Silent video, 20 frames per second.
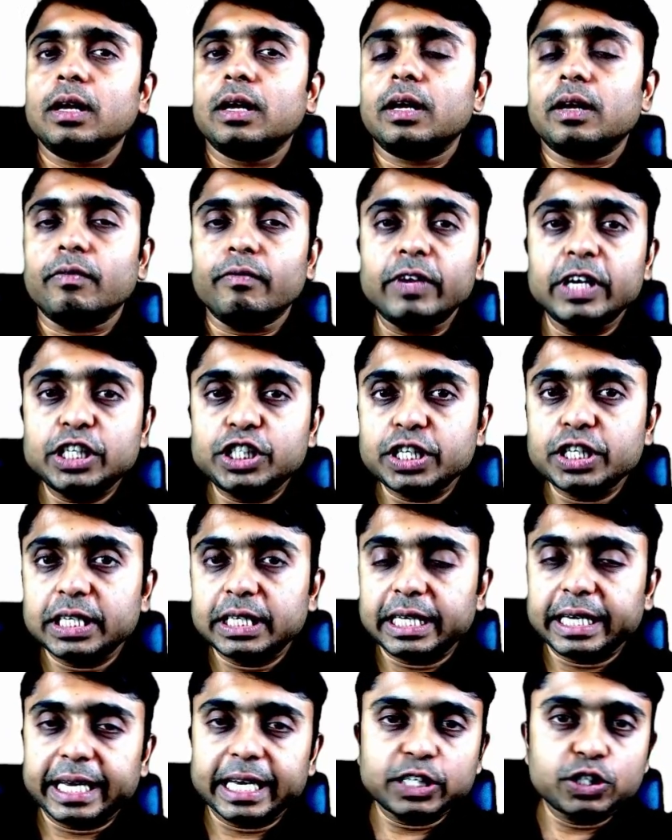which in the
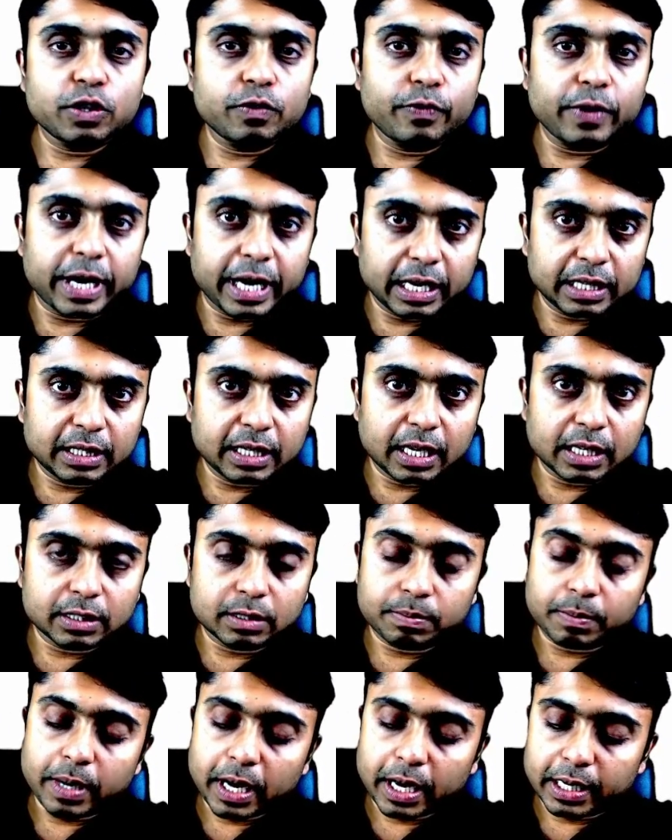case of
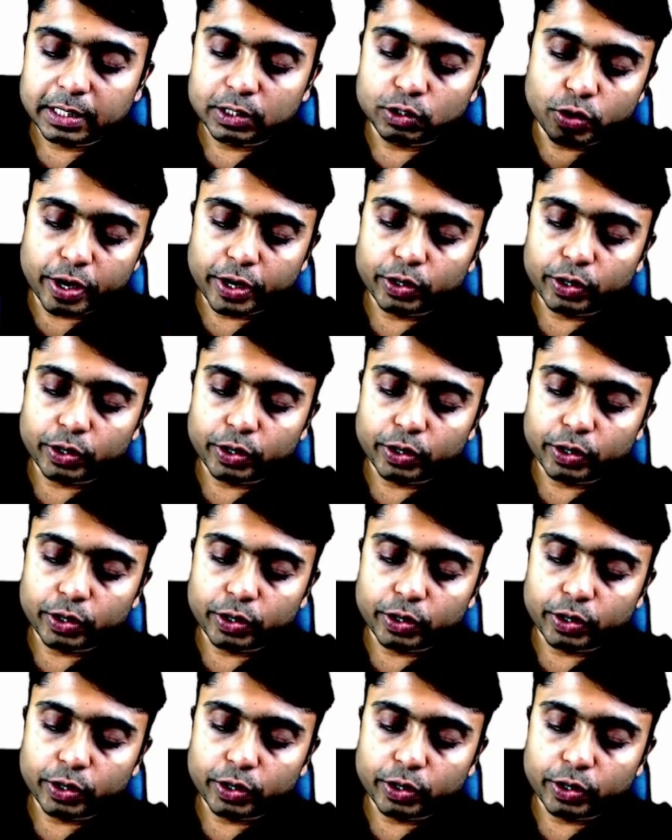erythrasma is going